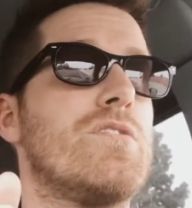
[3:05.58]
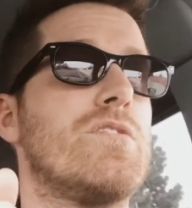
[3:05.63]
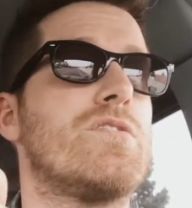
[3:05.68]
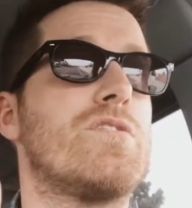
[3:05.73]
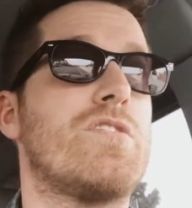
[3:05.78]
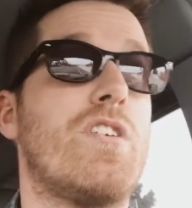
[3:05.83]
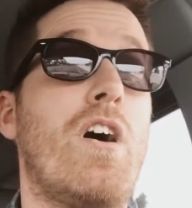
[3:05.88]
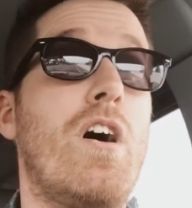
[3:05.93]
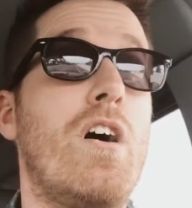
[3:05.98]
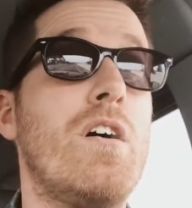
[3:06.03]

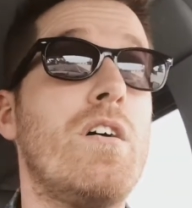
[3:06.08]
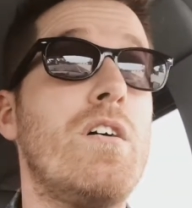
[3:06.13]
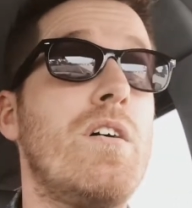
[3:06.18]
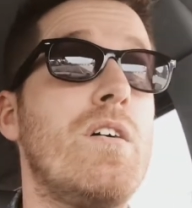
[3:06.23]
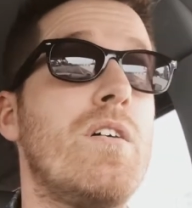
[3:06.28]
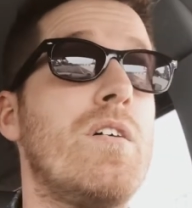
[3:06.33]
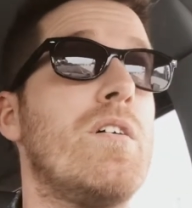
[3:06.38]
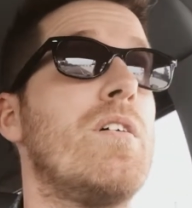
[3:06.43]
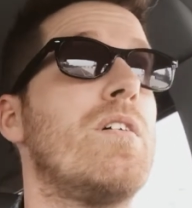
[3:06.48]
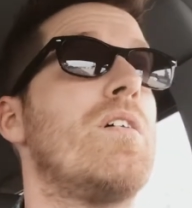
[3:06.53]
song.
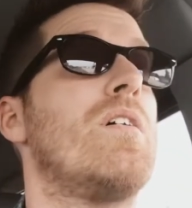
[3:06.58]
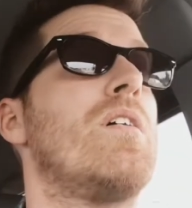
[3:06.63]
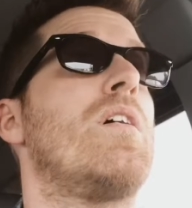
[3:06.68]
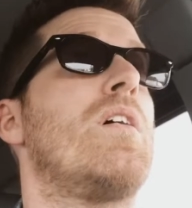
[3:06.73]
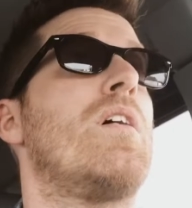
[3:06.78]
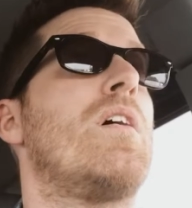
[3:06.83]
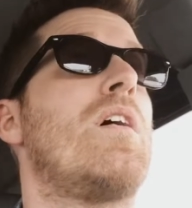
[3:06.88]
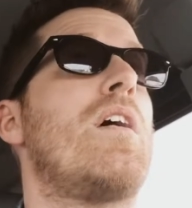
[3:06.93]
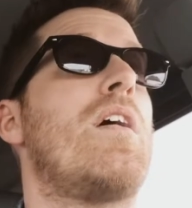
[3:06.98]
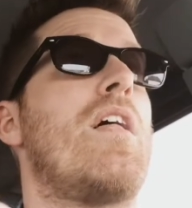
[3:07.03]

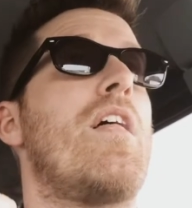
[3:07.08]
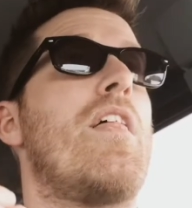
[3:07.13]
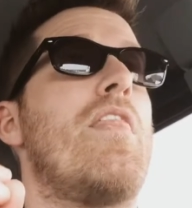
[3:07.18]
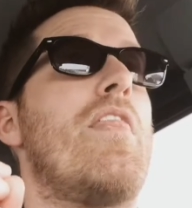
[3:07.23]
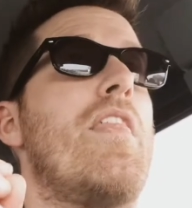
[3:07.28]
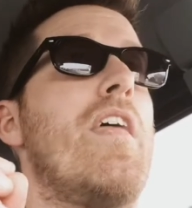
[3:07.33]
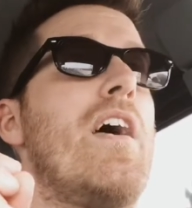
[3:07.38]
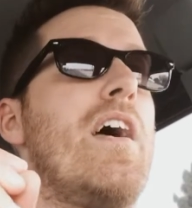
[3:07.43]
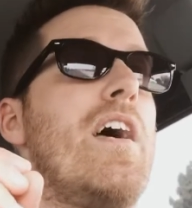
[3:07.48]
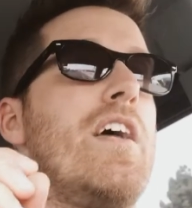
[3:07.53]

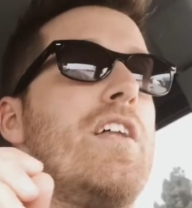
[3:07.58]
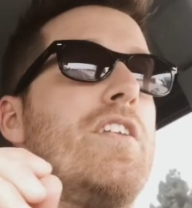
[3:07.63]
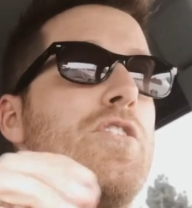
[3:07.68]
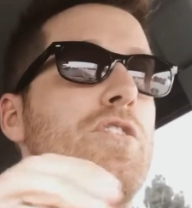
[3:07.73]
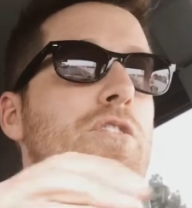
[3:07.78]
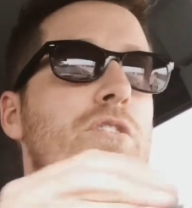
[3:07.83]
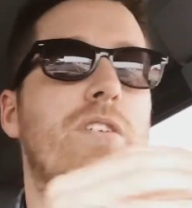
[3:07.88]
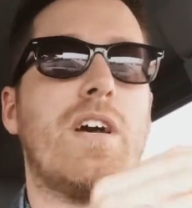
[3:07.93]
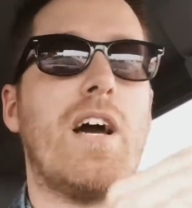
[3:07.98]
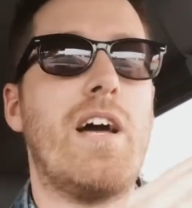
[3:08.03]
Then
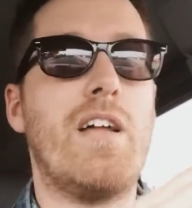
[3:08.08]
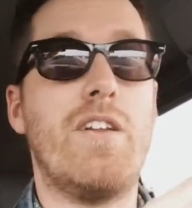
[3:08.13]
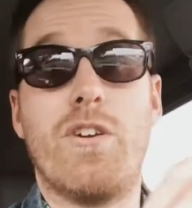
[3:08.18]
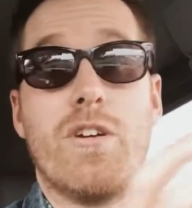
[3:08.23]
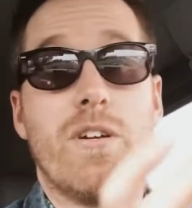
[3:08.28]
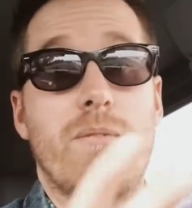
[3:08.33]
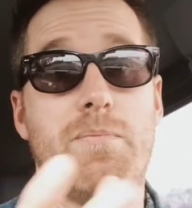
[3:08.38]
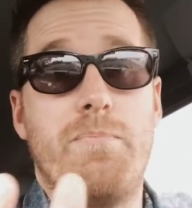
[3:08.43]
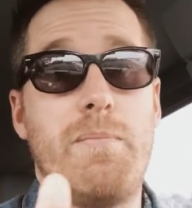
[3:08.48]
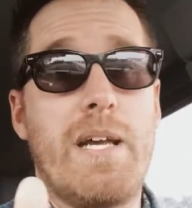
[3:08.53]
you
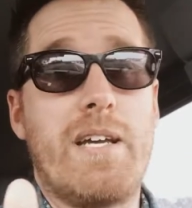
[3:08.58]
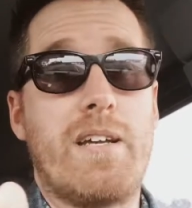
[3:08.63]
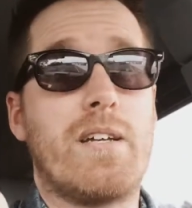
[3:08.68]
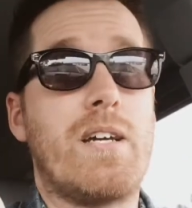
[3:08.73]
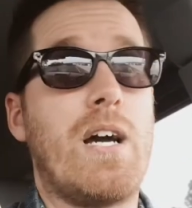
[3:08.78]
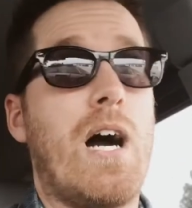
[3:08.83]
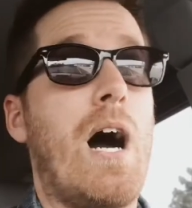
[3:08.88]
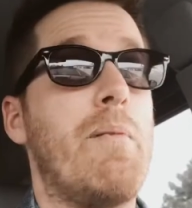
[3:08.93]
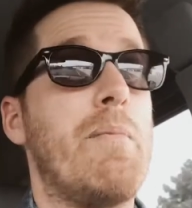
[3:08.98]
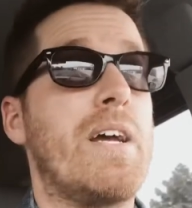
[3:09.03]
could make a
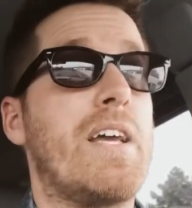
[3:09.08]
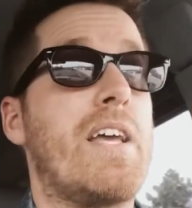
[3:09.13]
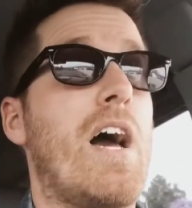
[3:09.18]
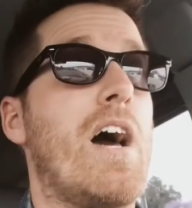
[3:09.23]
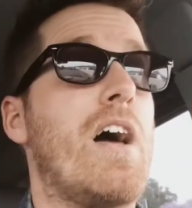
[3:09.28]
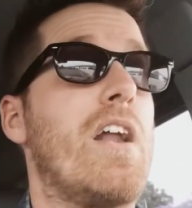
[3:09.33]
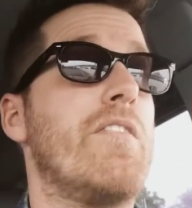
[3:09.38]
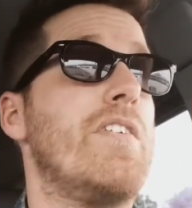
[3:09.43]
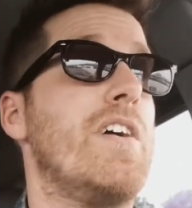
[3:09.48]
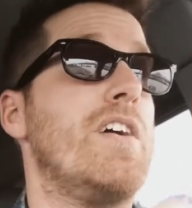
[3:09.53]
comic
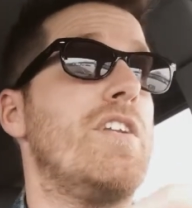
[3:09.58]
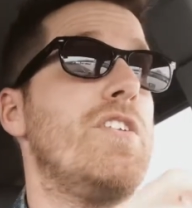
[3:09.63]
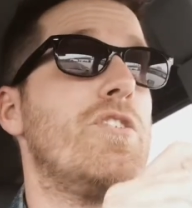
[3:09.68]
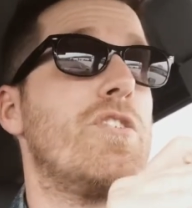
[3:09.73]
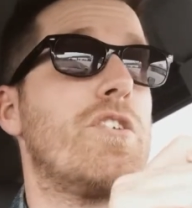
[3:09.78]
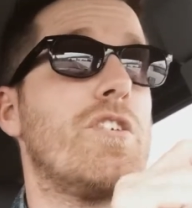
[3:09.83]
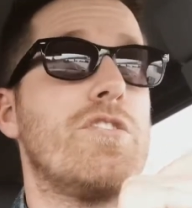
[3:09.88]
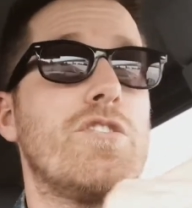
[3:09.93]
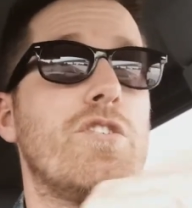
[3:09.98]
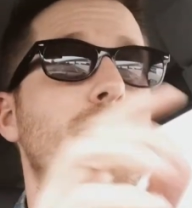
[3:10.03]
out of it.
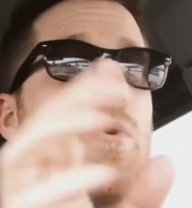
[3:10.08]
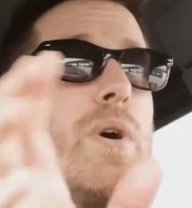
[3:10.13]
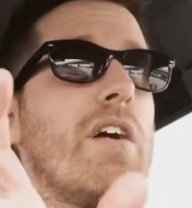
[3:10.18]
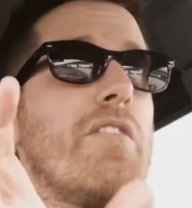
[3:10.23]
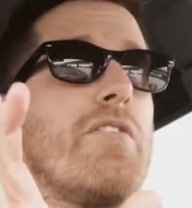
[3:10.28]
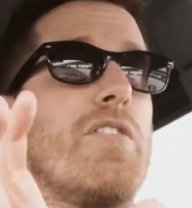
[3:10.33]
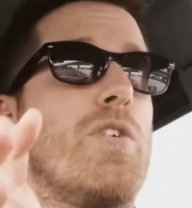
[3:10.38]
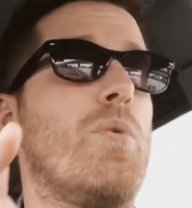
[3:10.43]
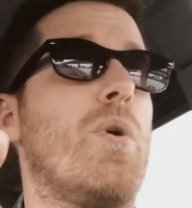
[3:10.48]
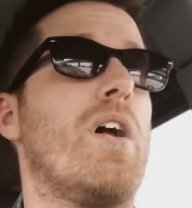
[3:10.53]
You could do
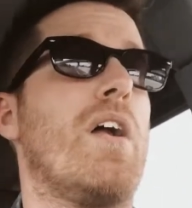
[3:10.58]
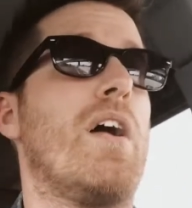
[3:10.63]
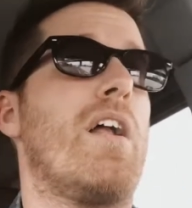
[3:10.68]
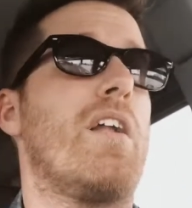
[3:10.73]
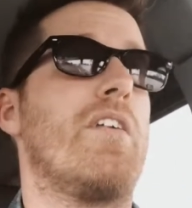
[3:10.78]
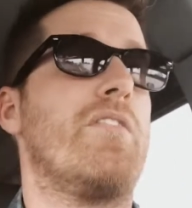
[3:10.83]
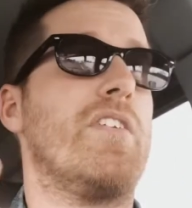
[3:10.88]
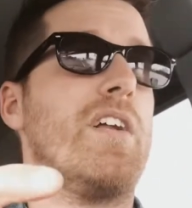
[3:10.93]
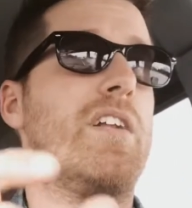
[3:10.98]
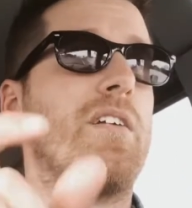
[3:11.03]
whatever you want
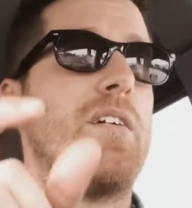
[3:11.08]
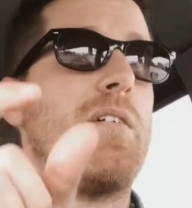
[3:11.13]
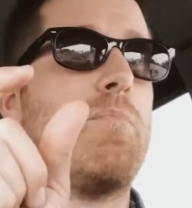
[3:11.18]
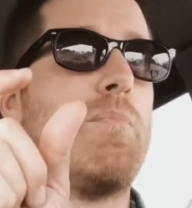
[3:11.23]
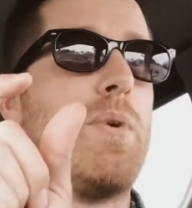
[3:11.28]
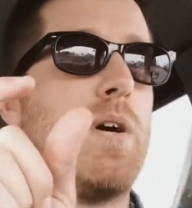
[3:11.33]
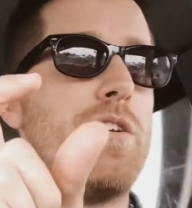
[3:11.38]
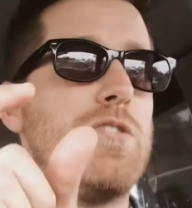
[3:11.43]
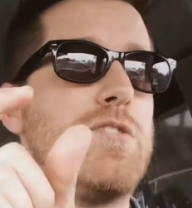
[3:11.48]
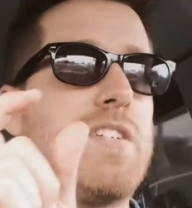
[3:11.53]
out of it.
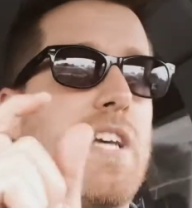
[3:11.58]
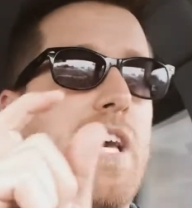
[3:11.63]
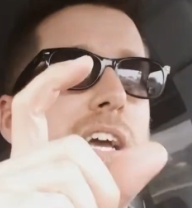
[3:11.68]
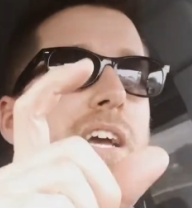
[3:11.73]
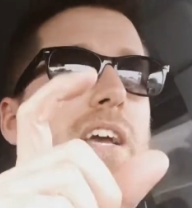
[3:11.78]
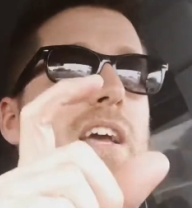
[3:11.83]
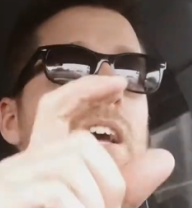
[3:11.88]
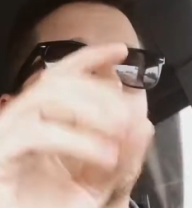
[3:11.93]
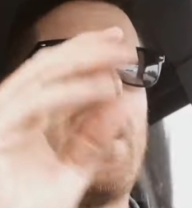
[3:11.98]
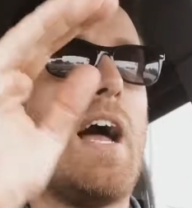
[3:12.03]
But you
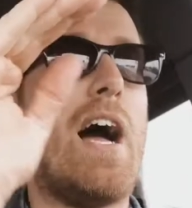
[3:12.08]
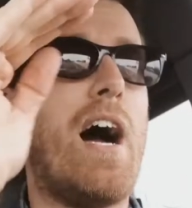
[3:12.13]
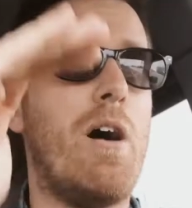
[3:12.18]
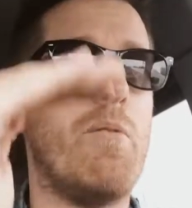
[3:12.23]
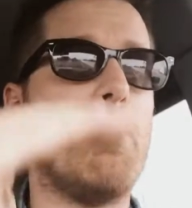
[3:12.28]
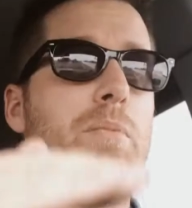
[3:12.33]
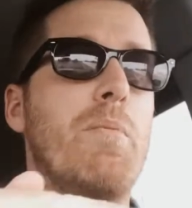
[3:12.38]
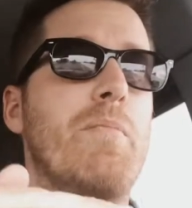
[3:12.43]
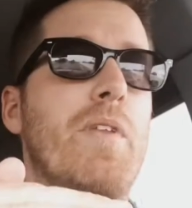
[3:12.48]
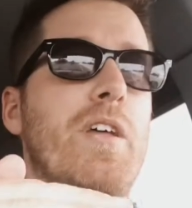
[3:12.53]
take an
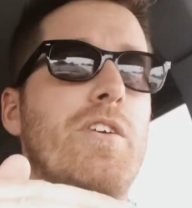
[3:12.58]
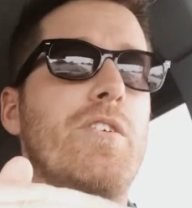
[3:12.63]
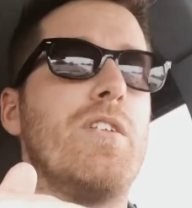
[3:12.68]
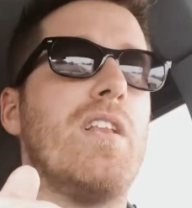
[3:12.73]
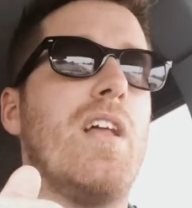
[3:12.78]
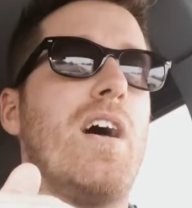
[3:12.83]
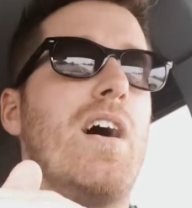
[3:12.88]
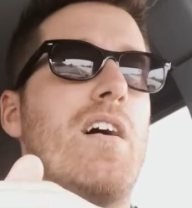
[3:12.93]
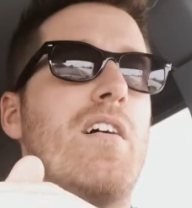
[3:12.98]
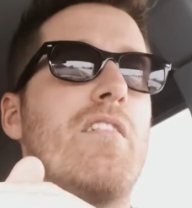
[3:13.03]
album that you
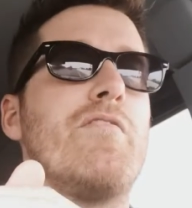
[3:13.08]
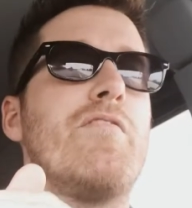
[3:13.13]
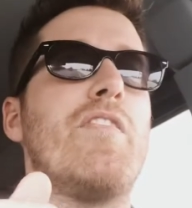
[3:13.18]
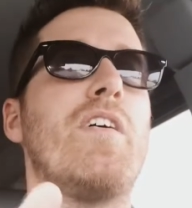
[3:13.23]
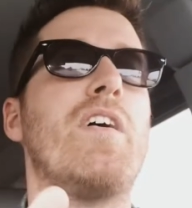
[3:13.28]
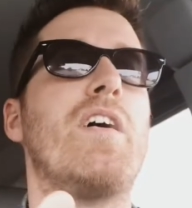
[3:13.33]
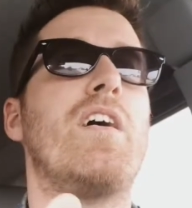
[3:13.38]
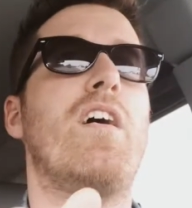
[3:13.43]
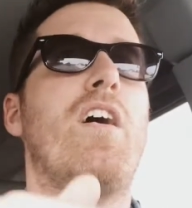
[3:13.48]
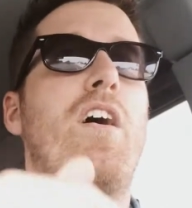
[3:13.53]
love
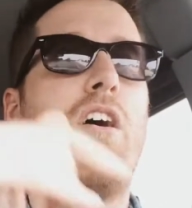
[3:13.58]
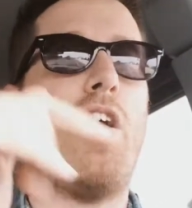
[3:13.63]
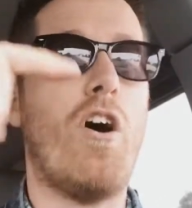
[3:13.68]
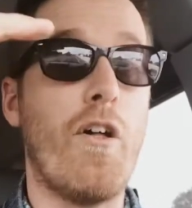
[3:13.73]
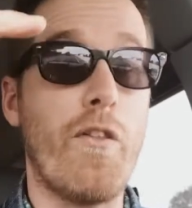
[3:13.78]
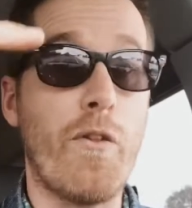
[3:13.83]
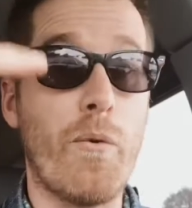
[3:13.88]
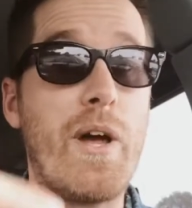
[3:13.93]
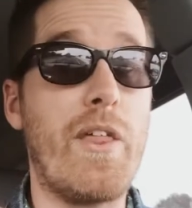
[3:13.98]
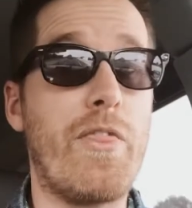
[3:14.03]

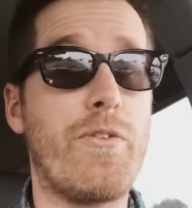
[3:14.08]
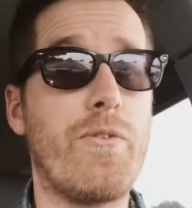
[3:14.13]
all the way